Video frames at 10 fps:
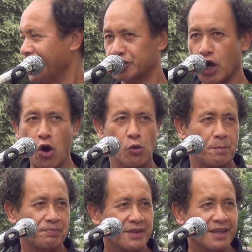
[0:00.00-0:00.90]
So,
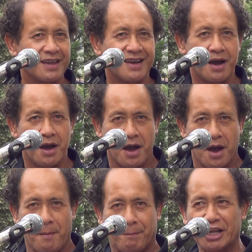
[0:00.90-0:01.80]

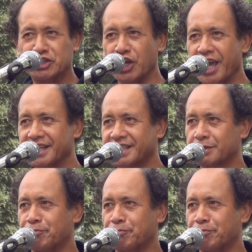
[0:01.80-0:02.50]
but Jesus,